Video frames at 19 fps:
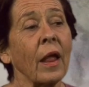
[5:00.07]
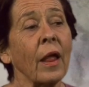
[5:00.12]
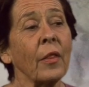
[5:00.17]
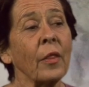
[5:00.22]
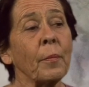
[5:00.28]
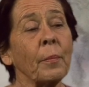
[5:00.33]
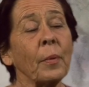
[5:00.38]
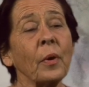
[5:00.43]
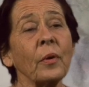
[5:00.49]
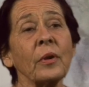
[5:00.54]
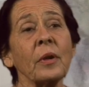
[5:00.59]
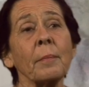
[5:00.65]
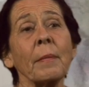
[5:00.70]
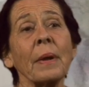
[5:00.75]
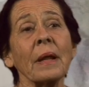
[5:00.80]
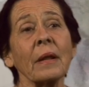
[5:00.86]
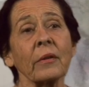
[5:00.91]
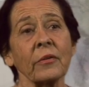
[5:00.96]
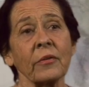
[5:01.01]
the body
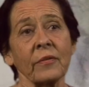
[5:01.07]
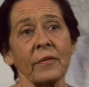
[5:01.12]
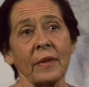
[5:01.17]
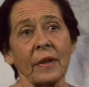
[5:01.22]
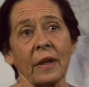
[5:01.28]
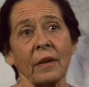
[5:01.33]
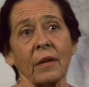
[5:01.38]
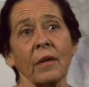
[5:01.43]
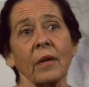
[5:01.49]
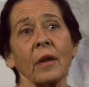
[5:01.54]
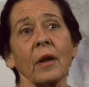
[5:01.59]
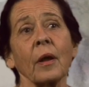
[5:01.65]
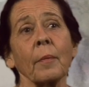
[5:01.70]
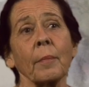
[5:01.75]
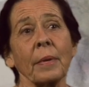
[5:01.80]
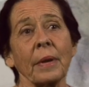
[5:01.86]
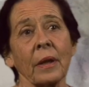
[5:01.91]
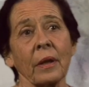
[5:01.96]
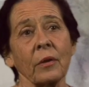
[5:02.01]
melts then a
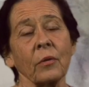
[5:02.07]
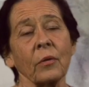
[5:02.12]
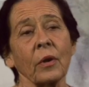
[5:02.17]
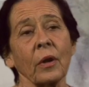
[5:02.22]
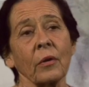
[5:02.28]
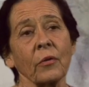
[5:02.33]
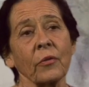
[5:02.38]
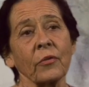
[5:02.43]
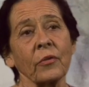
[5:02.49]
bit, you know,